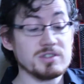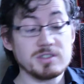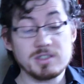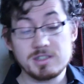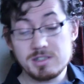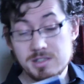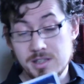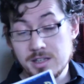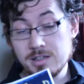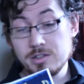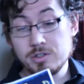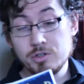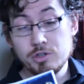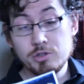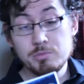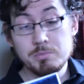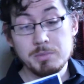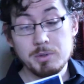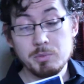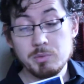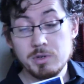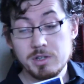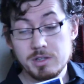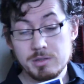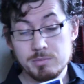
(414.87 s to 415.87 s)
because that could be
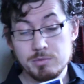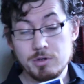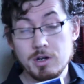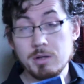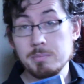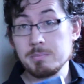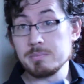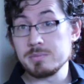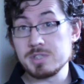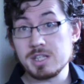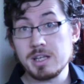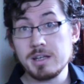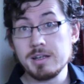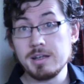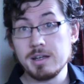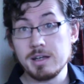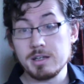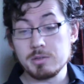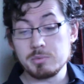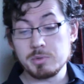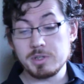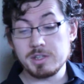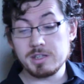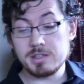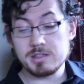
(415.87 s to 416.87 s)
one of the problems I
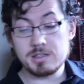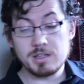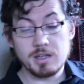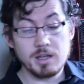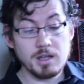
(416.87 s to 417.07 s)
had with it.